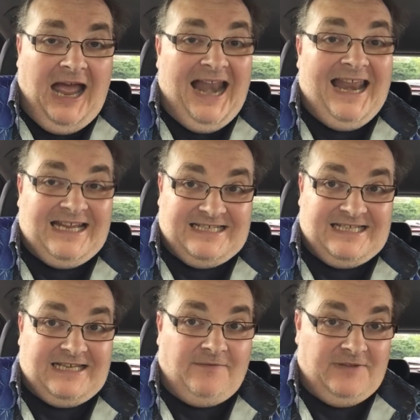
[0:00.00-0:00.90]
Alexa
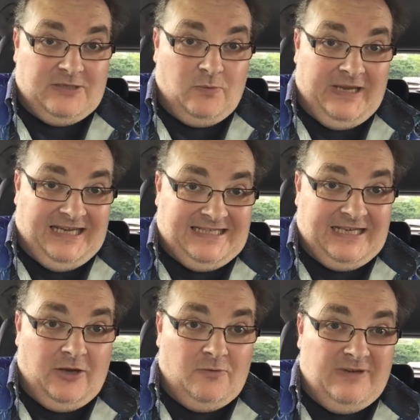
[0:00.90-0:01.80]
stuff this week.
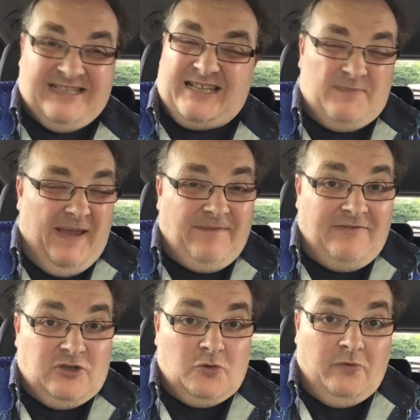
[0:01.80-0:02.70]
So it's going to be a
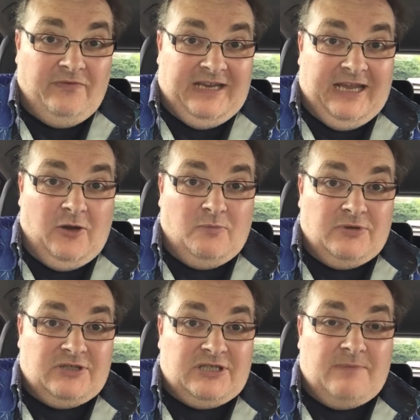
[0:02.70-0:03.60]
very short video,
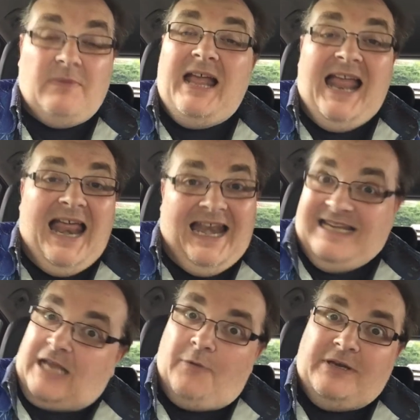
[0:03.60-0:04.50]
but
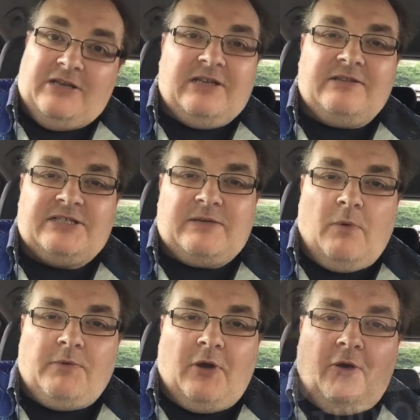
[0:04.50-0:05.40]
let's go in and see
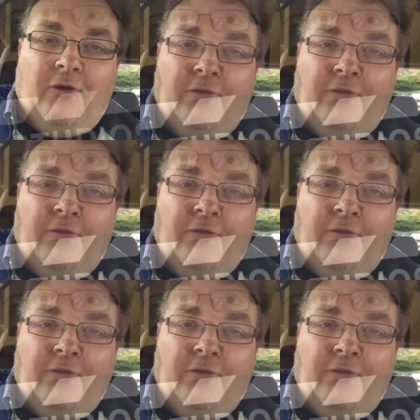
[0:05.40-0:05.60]
what we've got.